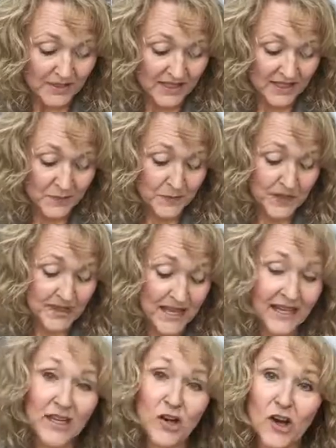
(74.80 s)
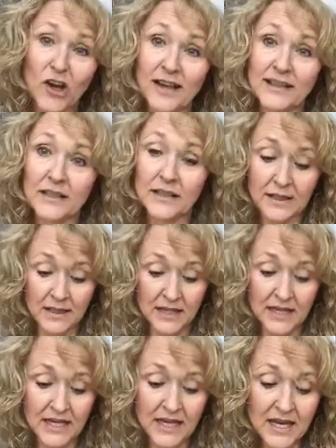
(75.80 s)
It says, "But thank God,
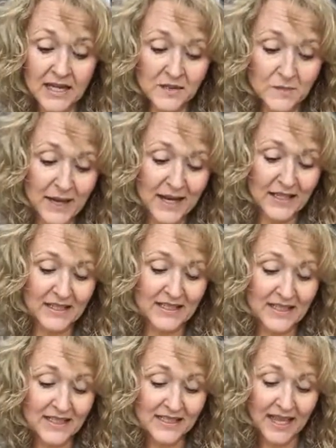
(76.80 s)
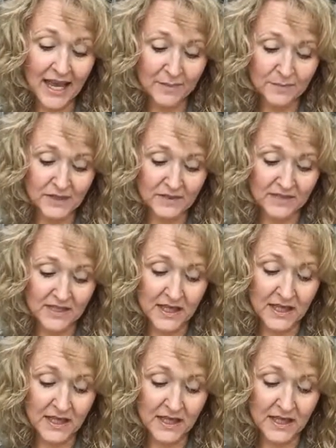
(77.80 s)
He has made us His captives